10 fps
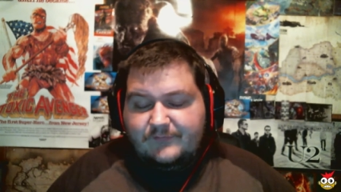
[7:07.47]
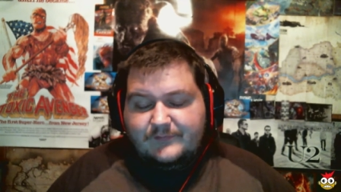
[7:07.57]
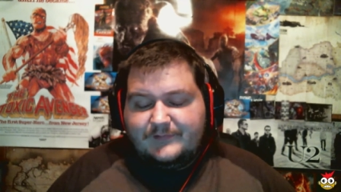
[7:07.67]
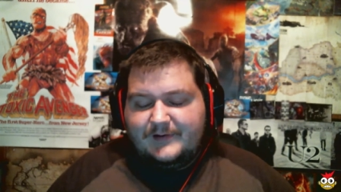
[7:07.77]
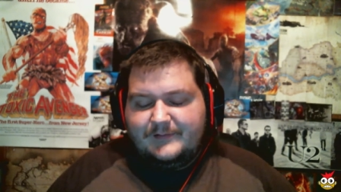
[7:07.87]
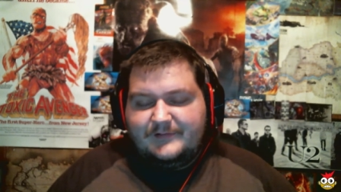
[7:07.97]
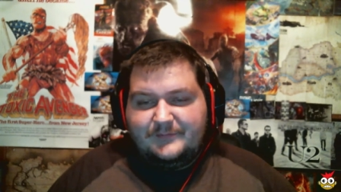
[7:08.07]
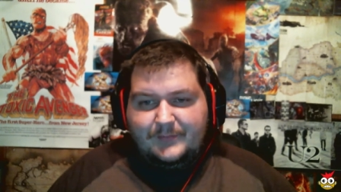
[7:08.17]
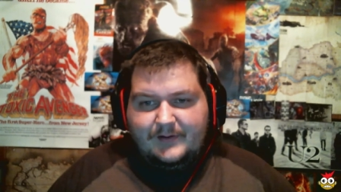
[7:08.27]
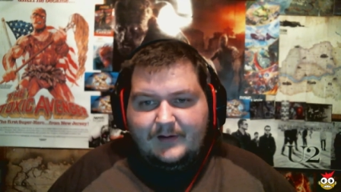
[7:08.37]
series
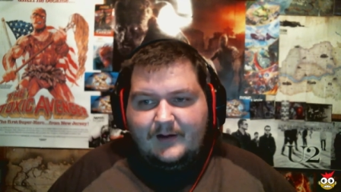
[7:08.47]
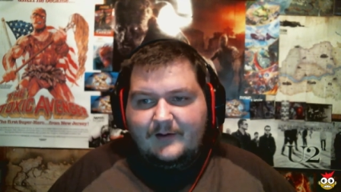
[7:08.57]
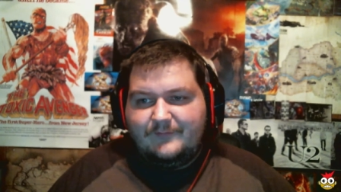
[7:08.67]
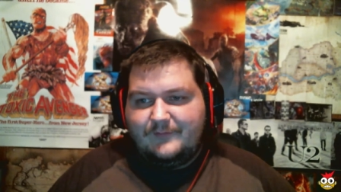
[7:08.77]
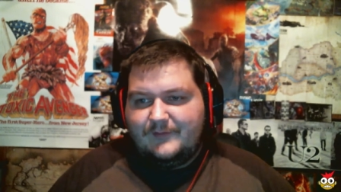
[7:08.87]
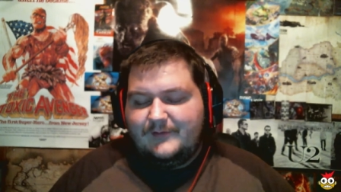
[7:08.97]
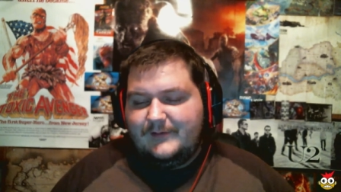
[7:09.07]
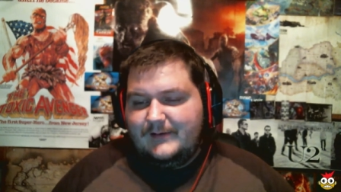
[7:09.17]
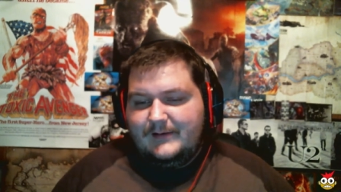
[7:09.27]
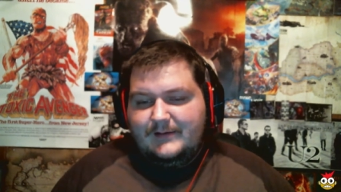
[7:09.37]
spin-off or
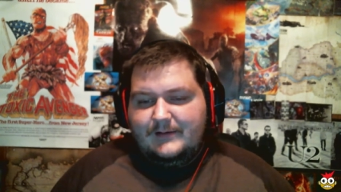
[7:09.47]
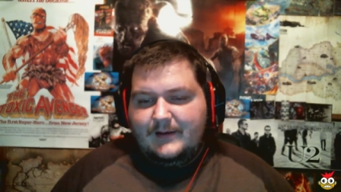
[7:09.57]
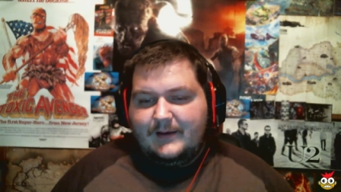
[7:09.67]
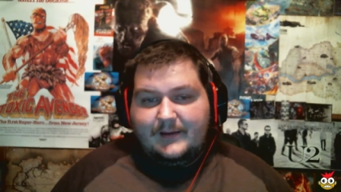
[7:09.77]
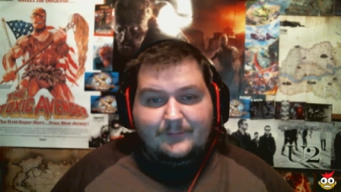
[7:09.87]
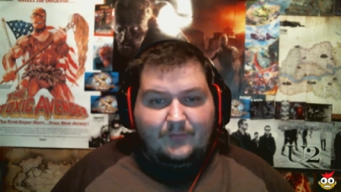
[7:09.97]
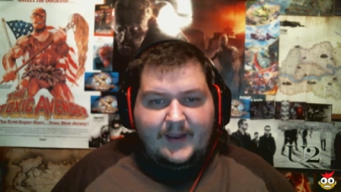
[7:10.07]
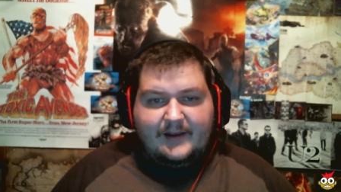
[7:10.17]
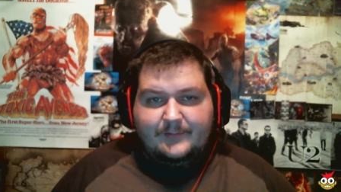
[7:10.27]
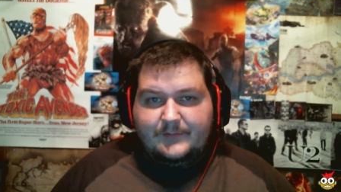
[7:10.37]
uh, get
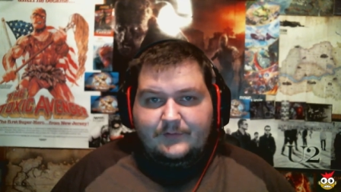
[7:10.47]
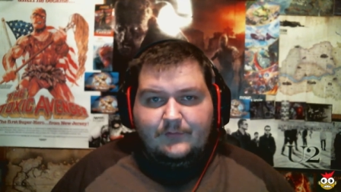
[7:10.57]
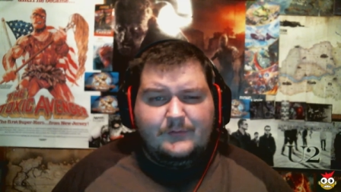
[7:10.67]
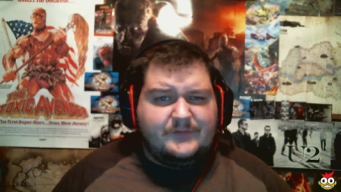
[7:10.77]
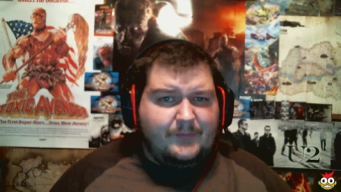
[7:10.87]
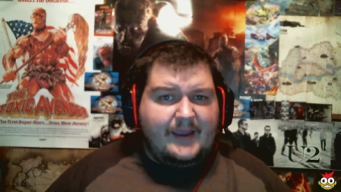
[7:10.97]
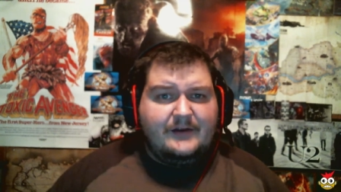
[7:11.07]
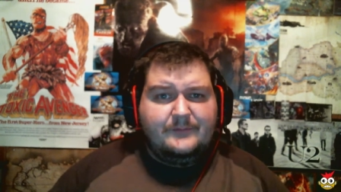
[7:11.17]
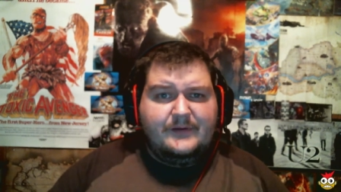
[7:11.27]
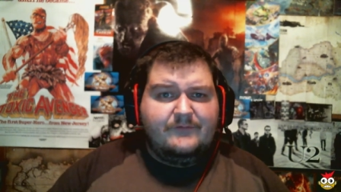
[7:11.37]
Platinum to do it, which
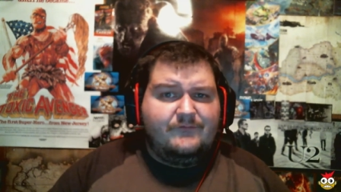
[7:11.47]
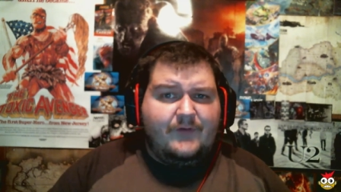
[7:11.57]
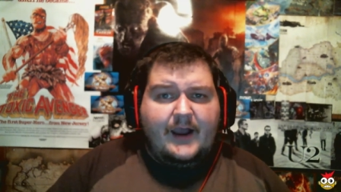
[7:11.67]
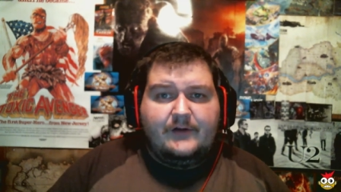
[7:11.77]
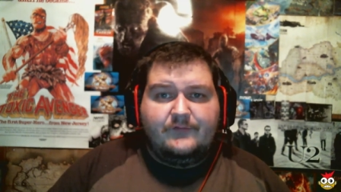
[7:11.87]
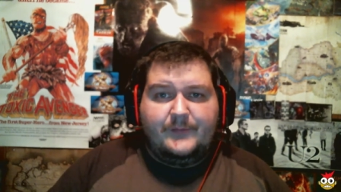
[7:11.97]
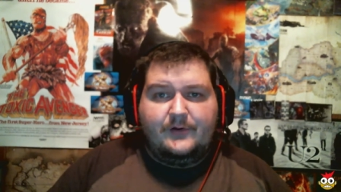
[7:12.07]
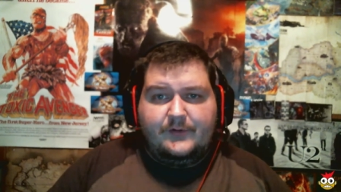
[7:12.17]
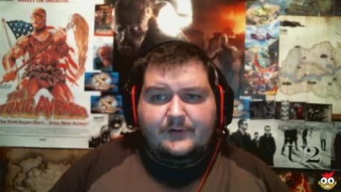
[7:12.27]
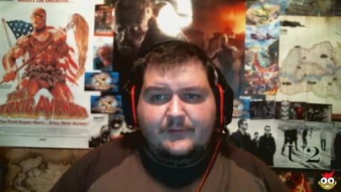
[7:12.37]
Platinum did fine with
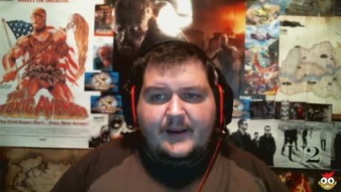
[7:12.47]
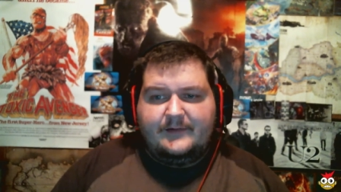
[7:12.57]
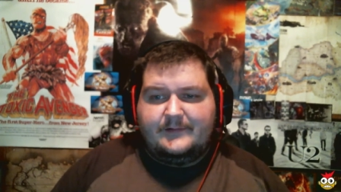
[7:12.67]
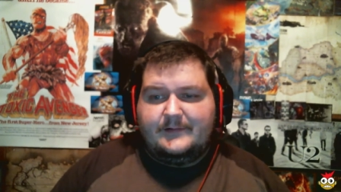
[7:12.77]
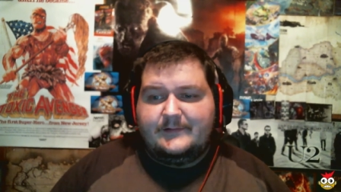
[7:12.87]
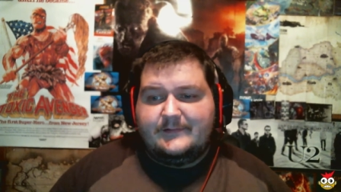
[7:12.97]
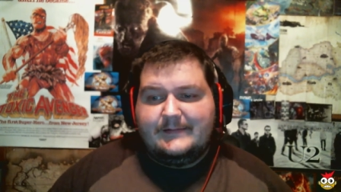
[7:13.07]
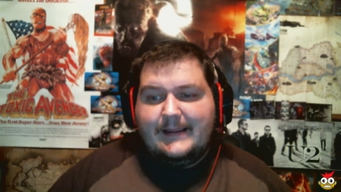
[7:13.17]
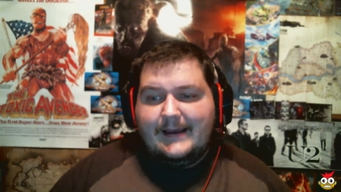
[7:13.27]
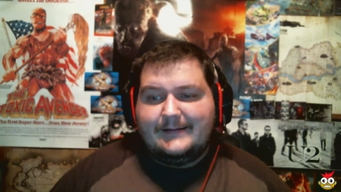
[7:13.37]
Metal Gear Rising. It's
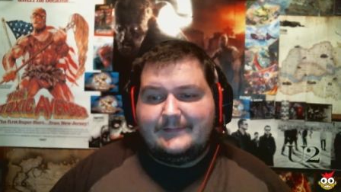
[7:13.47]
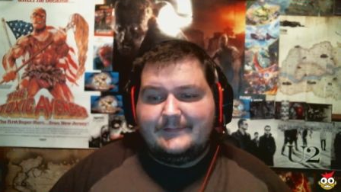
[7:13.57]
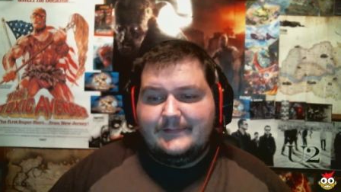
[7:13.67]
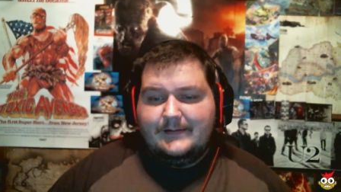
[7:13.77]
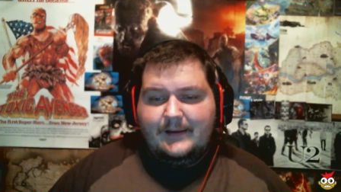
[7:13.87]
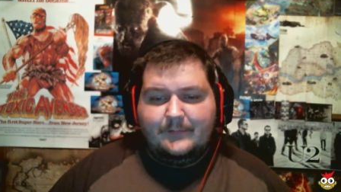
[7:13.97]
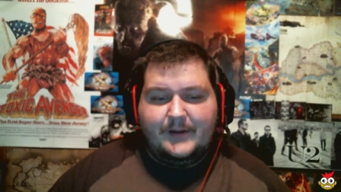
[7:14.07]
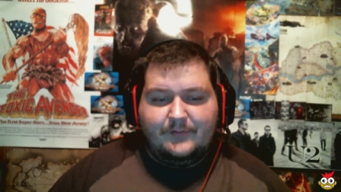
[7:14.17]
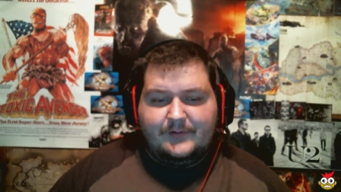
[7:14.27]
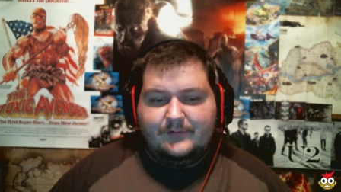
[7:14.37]
not a
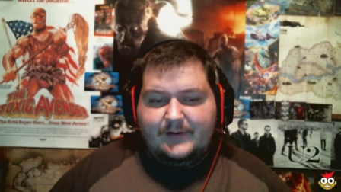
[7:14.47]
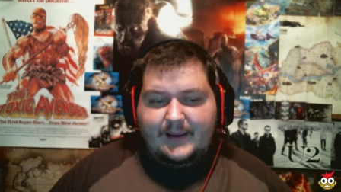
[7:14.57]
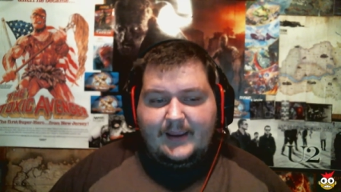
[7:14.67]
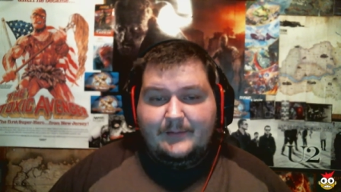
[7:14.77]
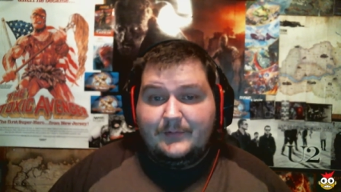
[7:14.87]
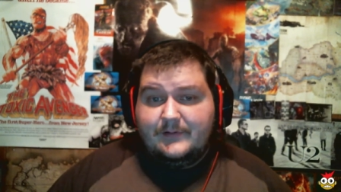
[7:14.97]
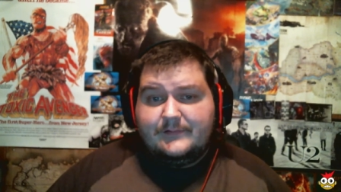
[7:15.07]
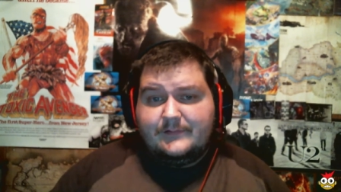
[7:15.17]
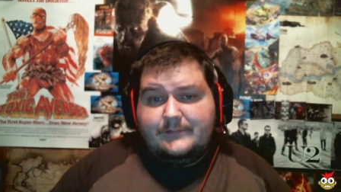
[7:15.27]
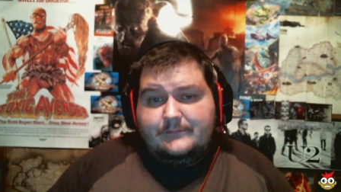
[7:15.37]
Metal Gear game, but
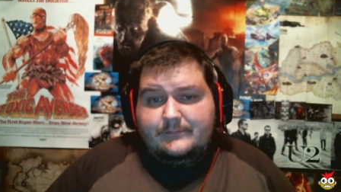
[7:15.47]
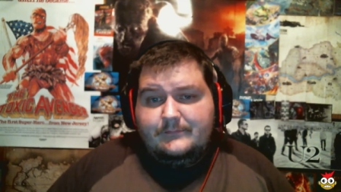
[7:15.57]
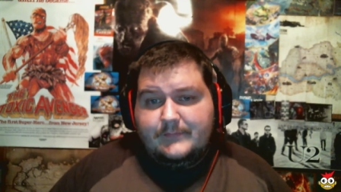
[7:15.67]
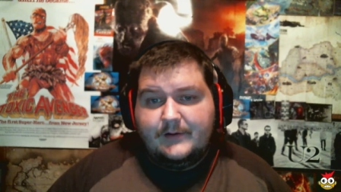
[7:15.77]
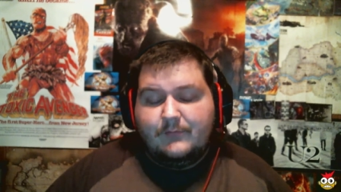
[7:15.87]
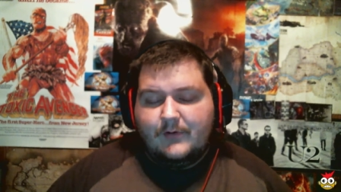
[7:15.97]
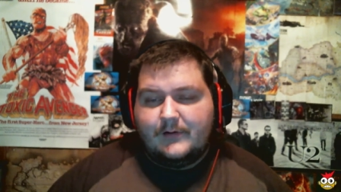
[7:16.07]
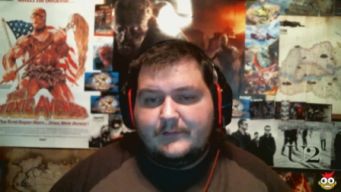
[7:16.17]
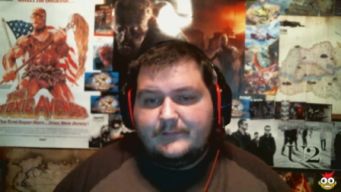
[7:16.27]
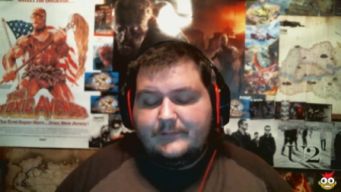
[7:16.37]
it's it
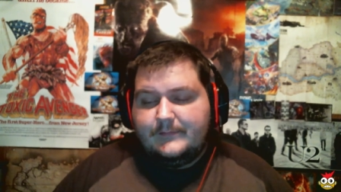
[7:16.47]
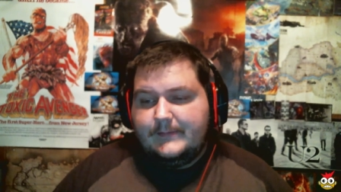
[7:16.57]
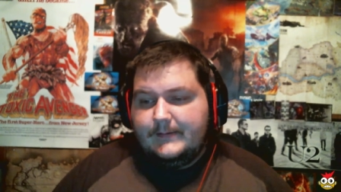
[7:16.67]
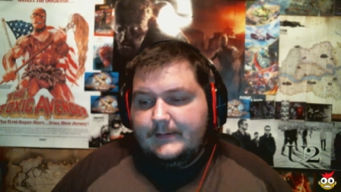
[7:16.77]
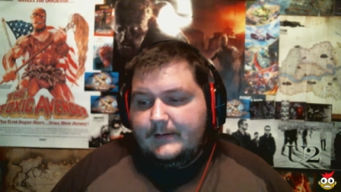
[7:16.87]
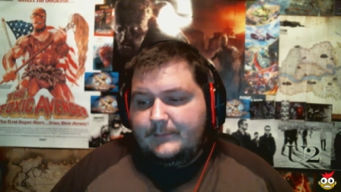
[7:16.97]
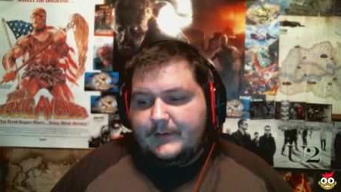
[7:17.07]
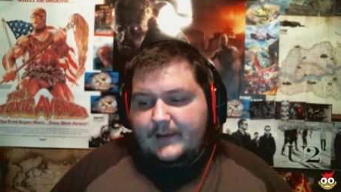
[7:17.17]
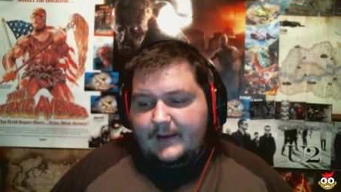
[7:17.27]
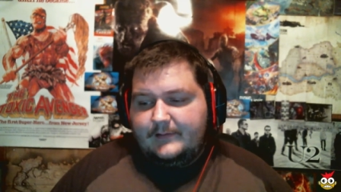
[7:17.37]
works. But
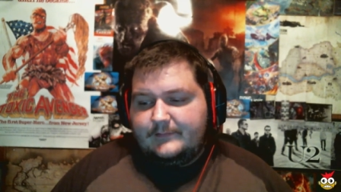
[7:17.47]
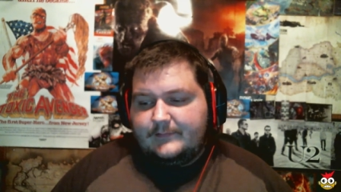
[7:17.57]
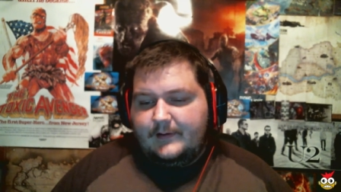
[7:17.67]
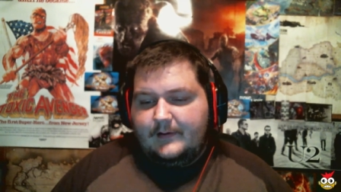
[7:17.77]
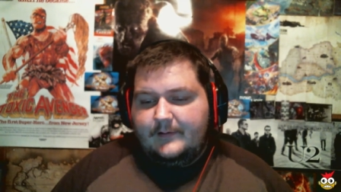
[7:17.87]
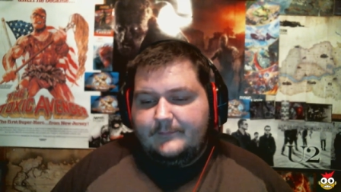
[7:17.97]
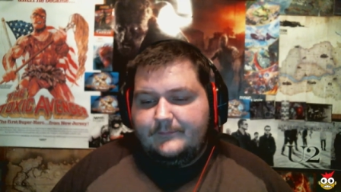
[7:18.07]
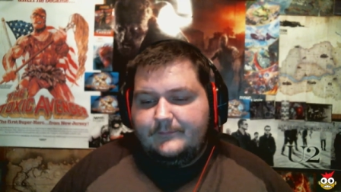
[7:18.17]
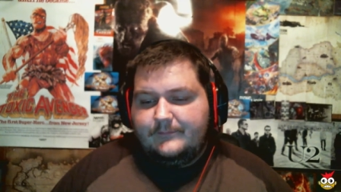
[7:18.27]
guys, um,